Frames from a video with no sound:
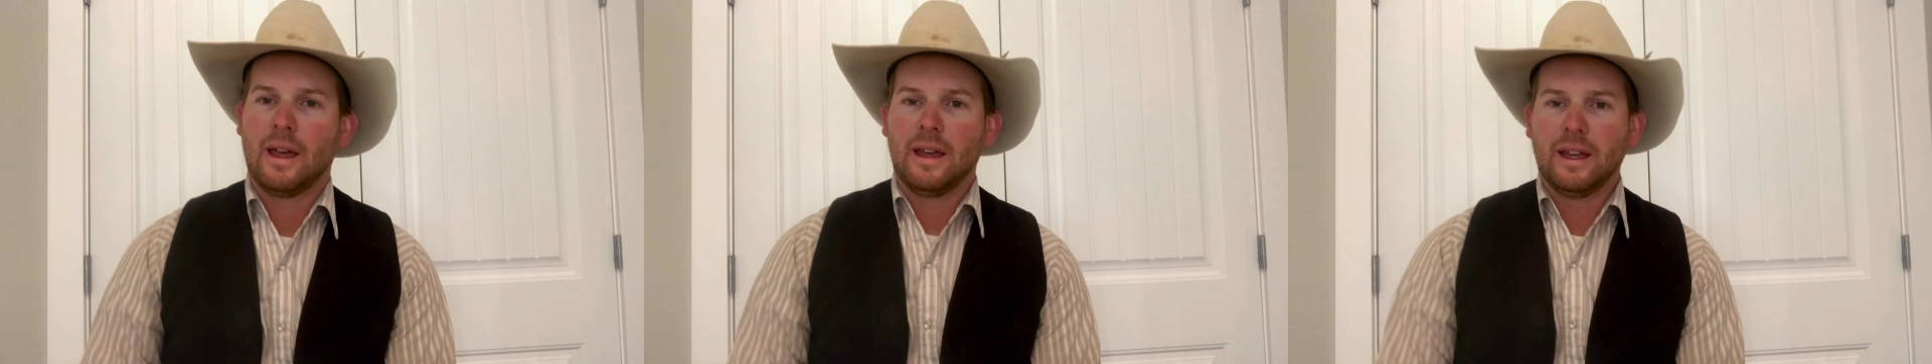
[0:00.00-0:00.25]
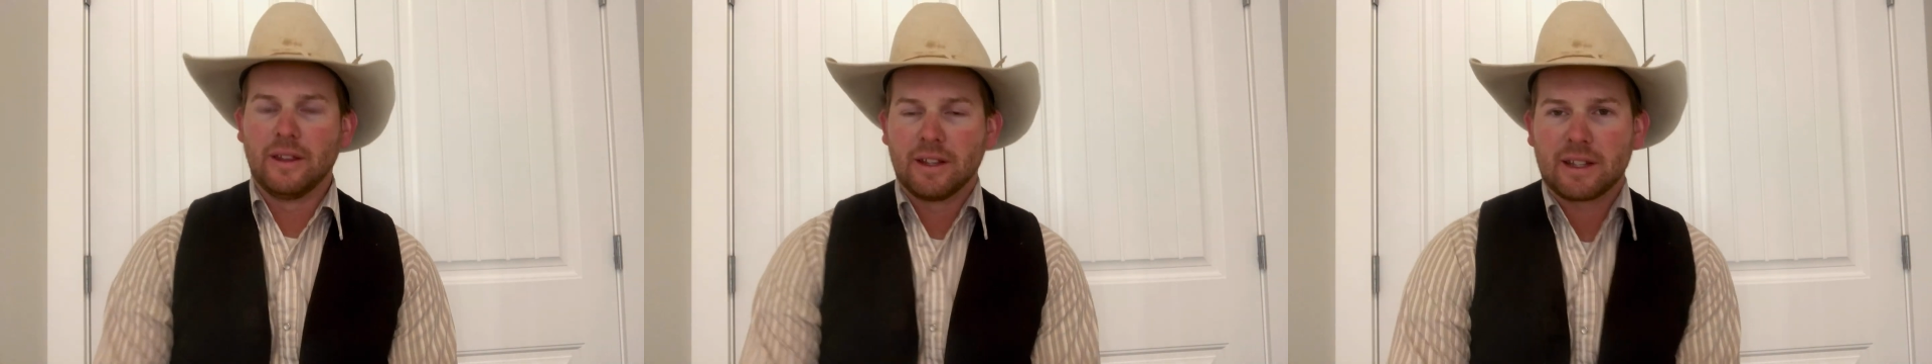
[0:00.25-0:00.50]

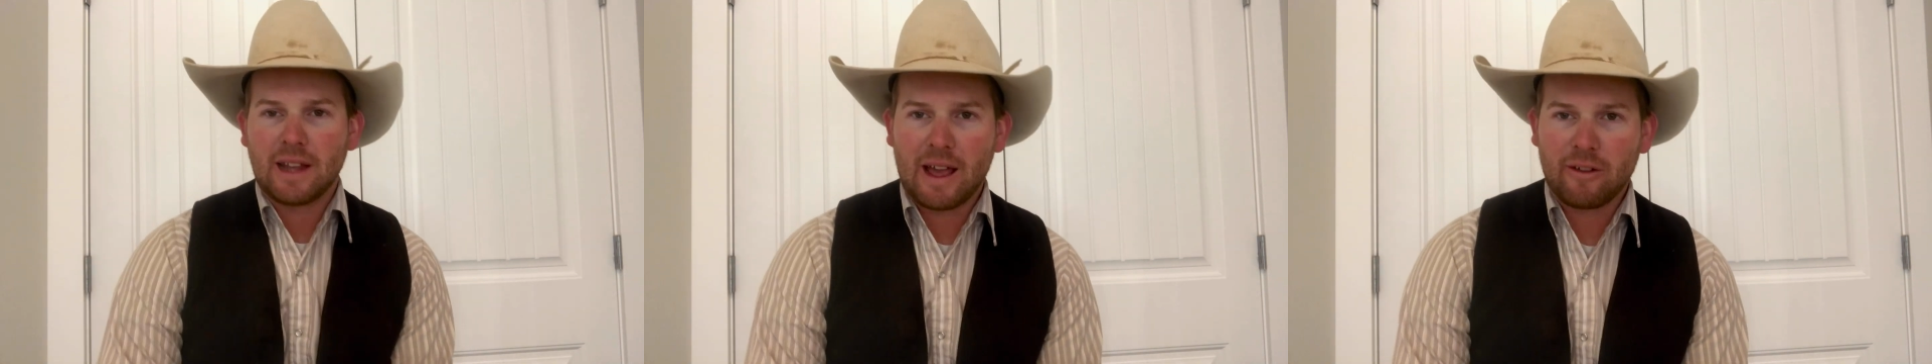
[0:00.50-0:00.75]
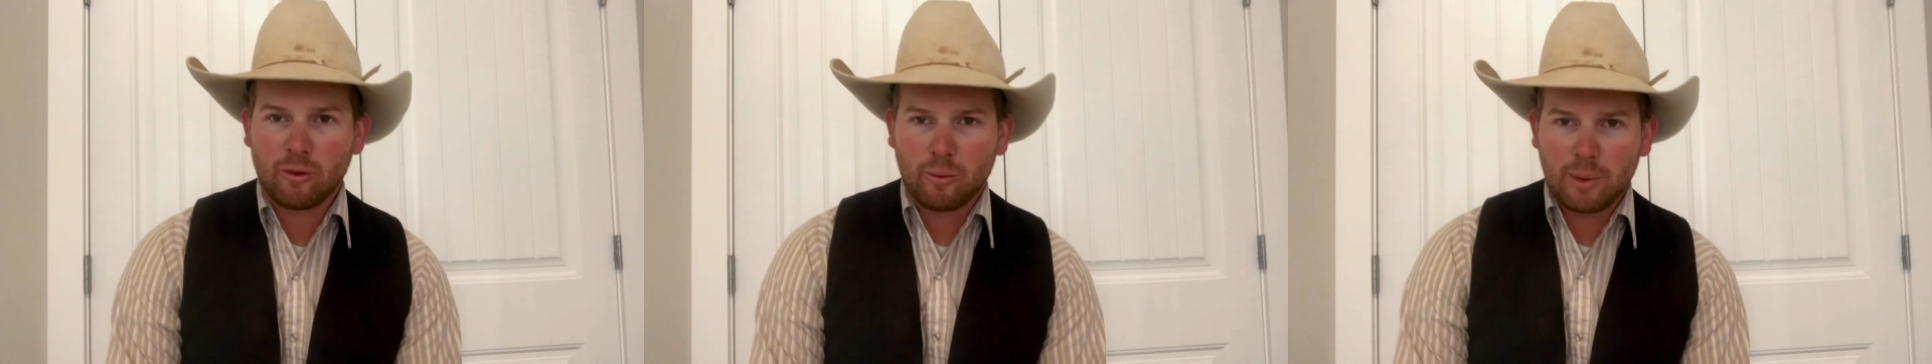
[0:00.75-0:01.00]
in the
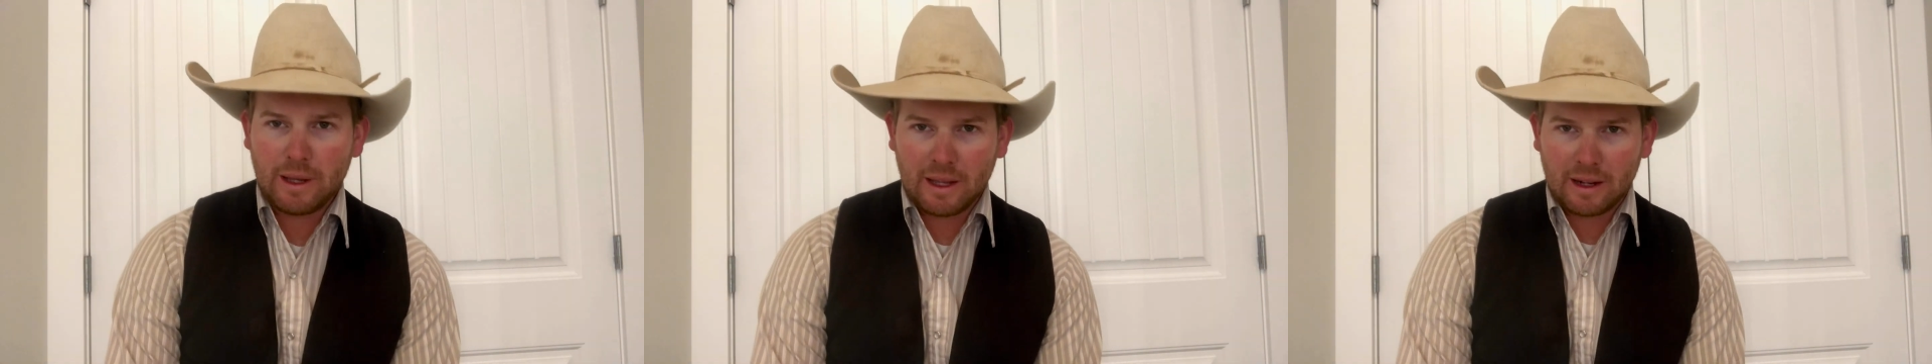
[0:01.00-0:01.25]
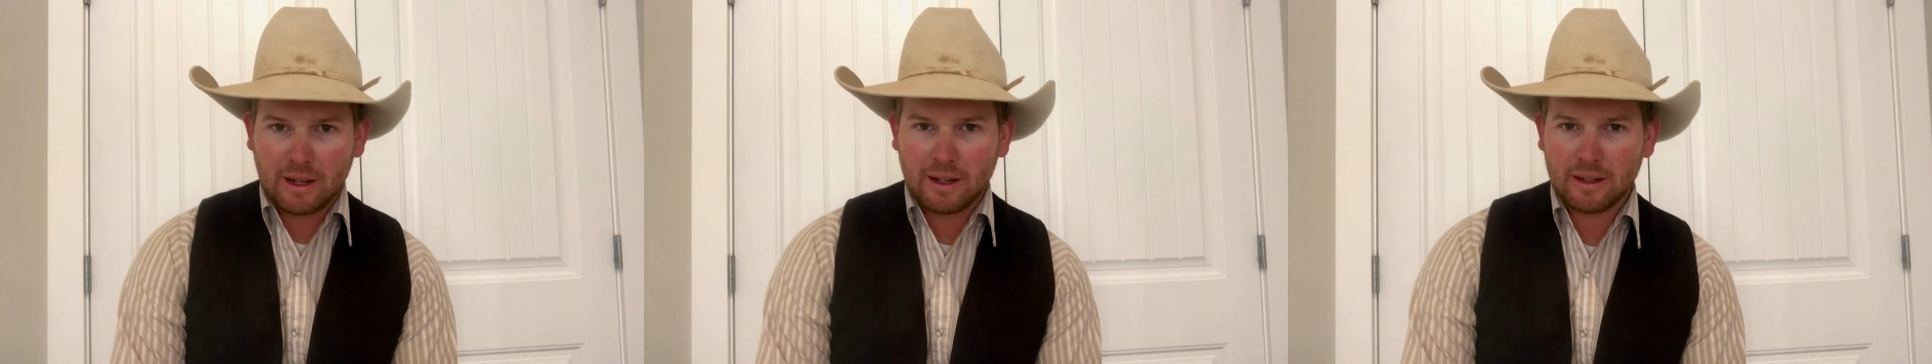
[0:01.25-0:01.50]
snaffle
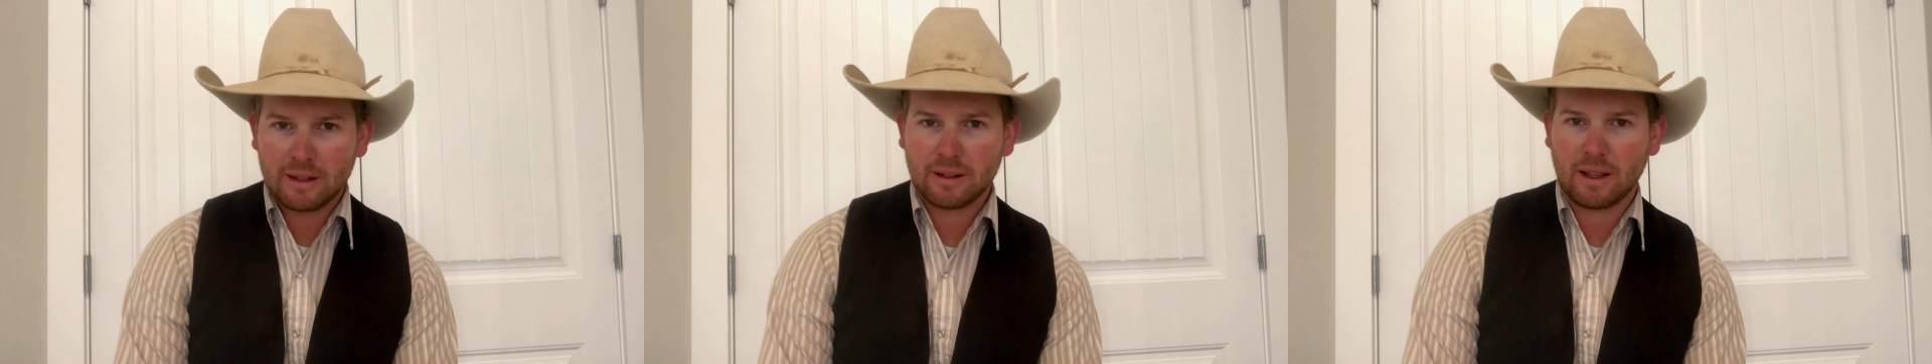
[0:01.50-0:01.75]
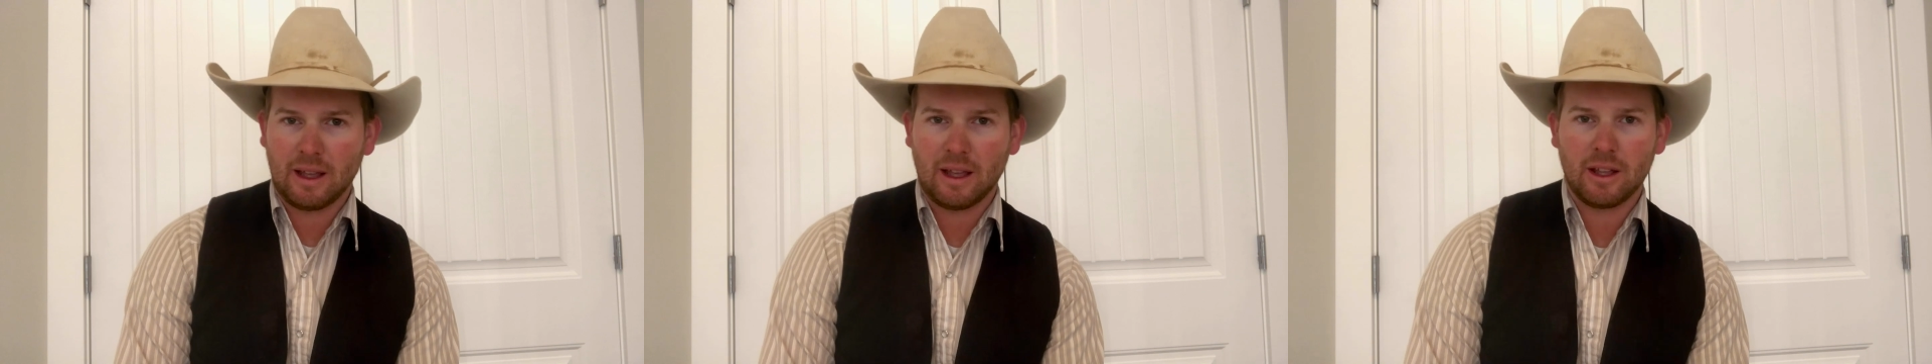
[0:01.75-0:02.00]
bit,
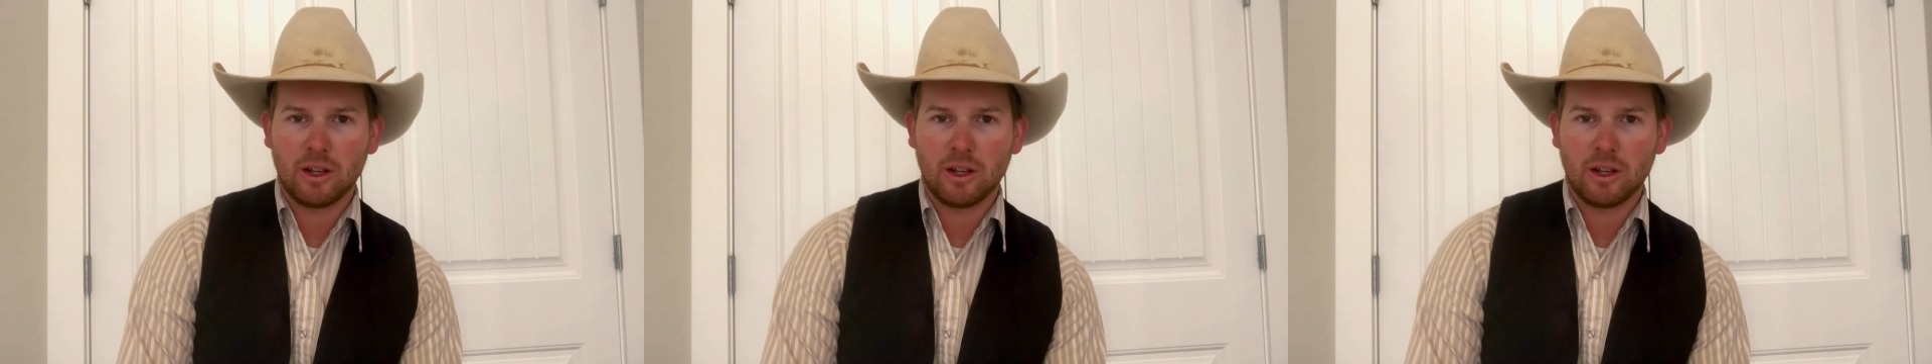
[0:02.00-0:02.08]
and